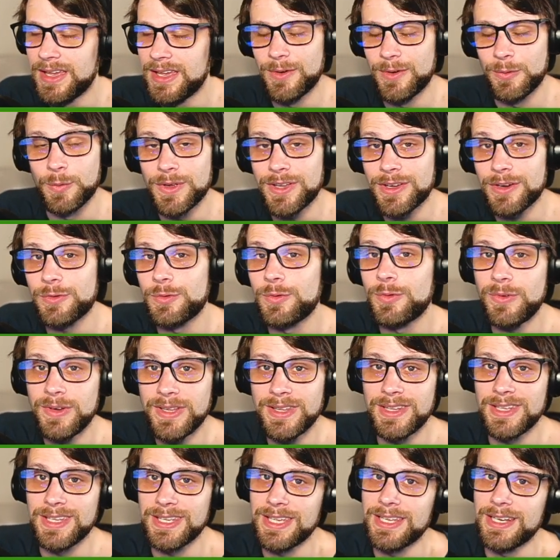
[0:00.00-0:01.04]
We are
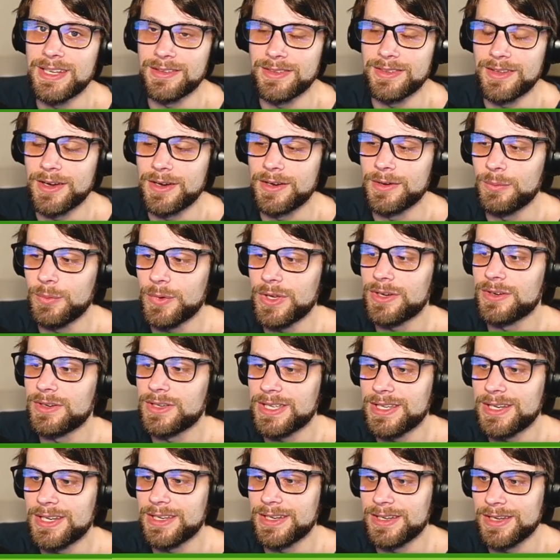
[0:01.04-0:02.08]
really getting there, and we are
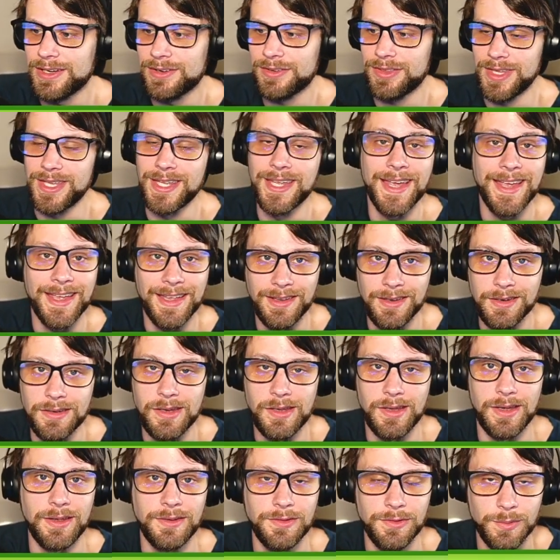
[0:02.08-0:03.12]
getting near the end
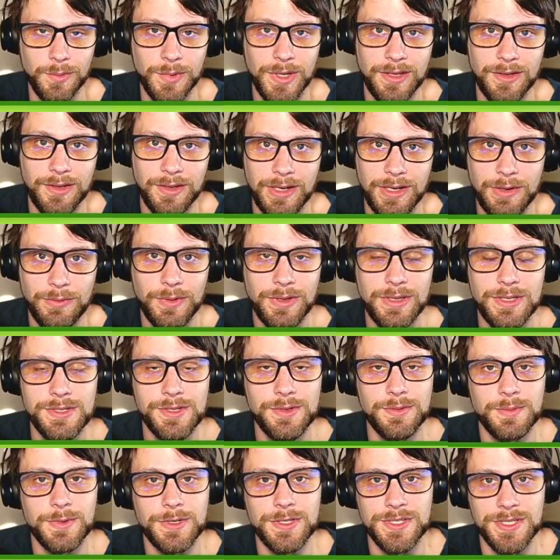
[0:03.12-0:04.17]
as well, and I really
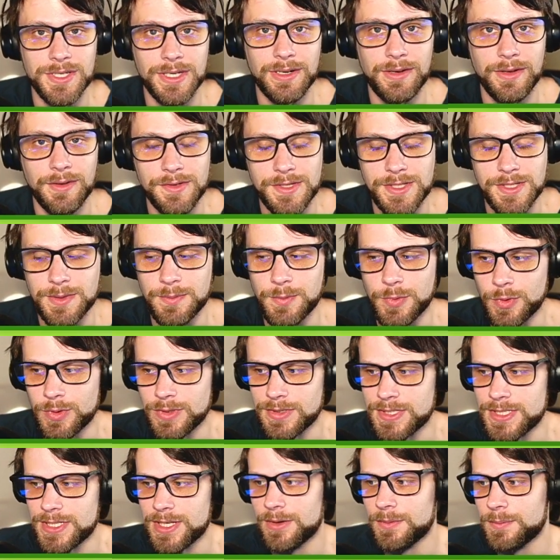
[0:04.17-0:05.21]
do appreciate all the support.
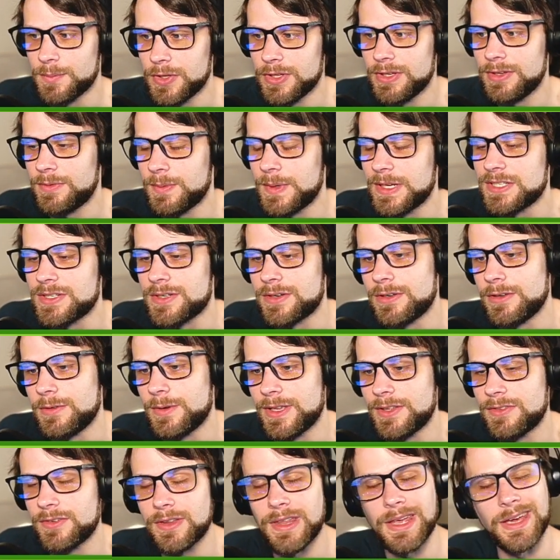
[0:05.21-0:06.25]
So please make sure you
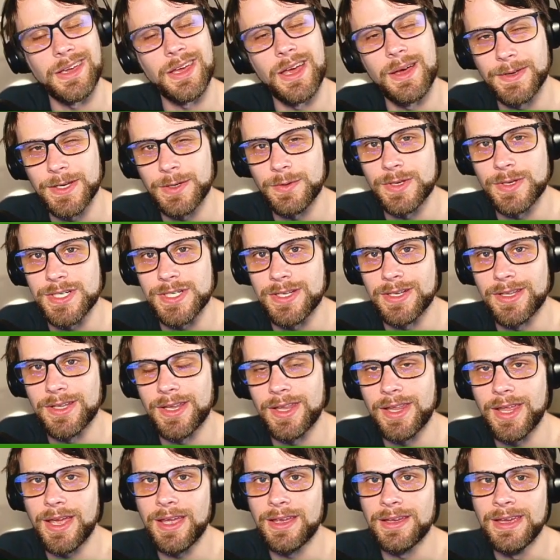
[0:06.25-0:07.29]
answer that comment question of the
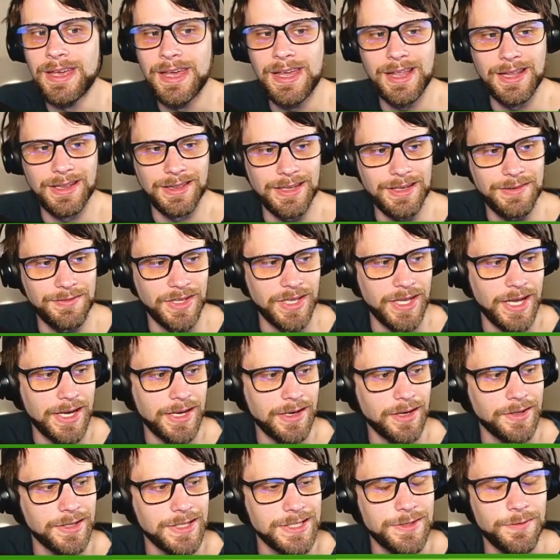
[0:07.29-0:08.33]
day. Leave a like
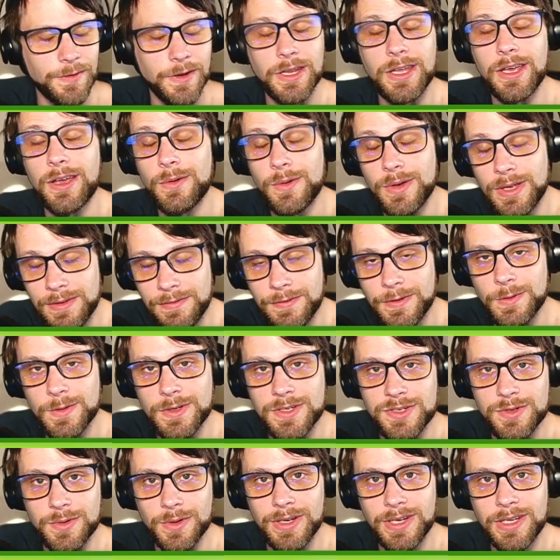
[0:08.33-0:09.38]
on this video if you
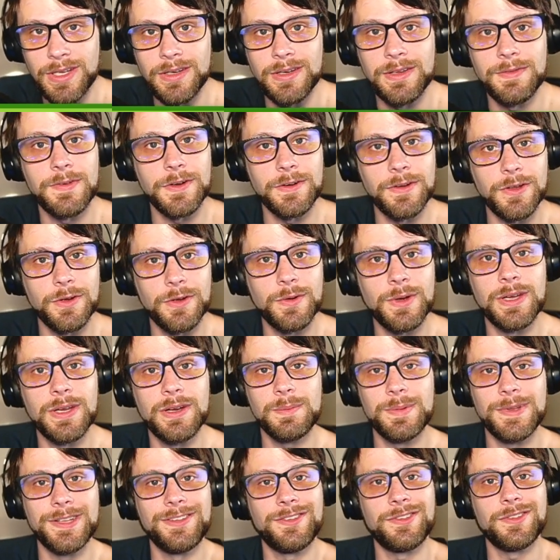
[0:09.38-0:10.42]
enjoyed it, and if you're new
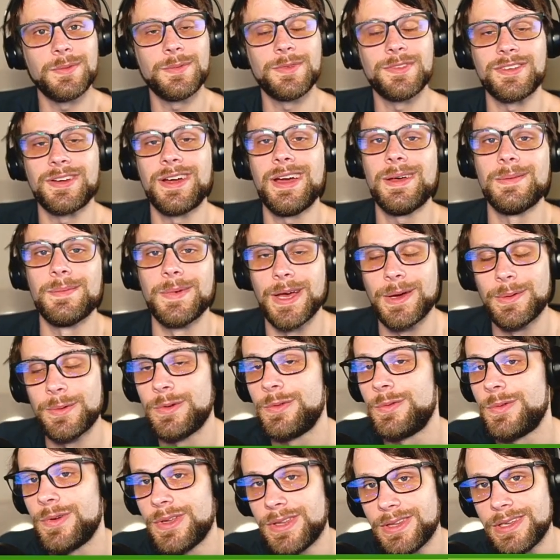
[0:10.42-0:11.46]
here, please subscribe. I
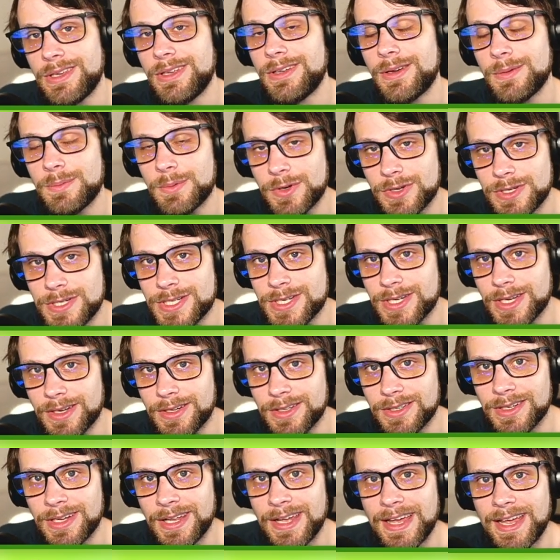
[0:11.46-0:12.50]
would really appreciate
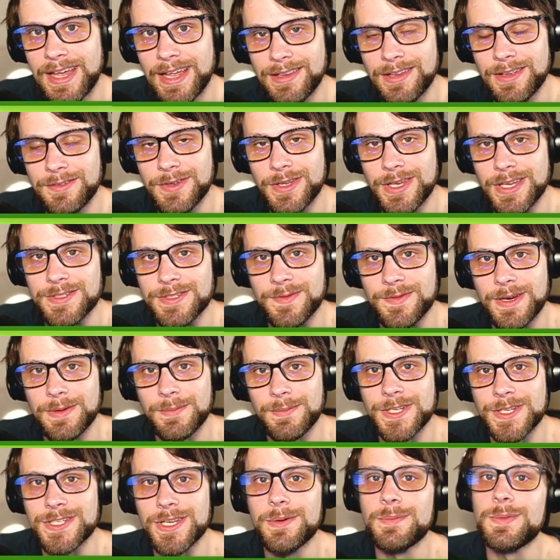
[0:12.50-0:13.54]
it. Love you guys very
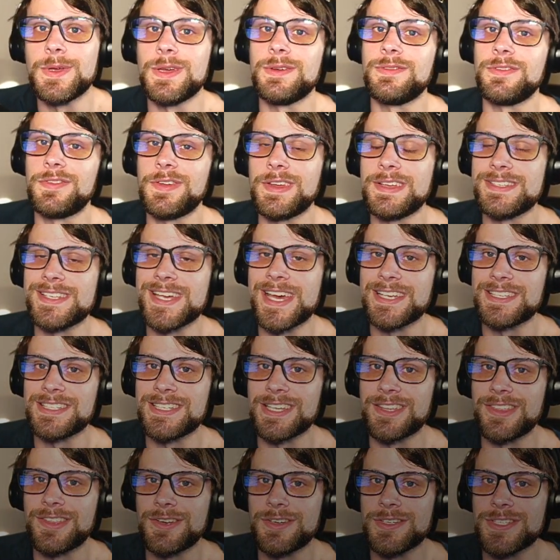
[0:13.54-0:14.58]
much. I hope you have a
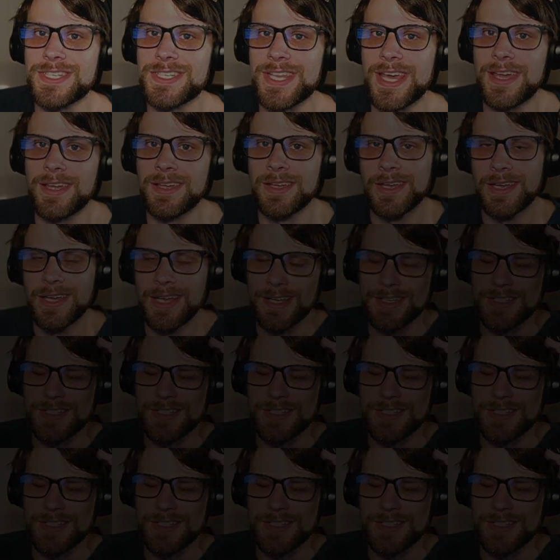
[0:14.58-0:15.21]
fantastic Thursday. I'll